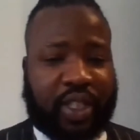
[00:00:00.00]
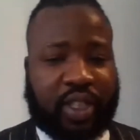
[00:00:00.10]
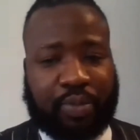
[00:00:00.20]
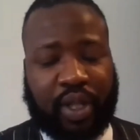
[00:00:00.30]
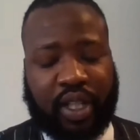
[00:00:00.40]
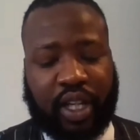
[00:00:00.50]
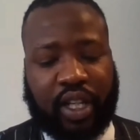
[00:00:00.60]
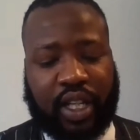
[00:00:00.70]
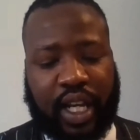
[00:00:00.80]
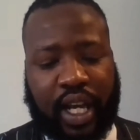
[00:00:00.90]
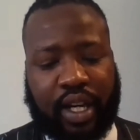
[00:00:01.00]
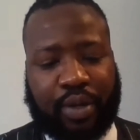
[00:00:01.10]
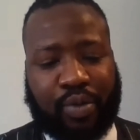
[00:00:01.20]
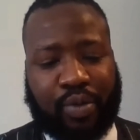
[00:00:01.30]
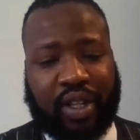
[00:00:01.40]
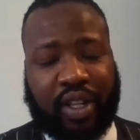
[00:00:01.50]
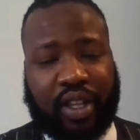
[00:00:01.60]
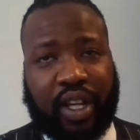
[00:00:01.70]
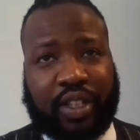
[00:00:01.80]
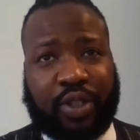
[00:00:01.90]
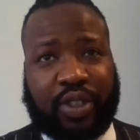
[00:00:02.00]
just building on that, one of the things you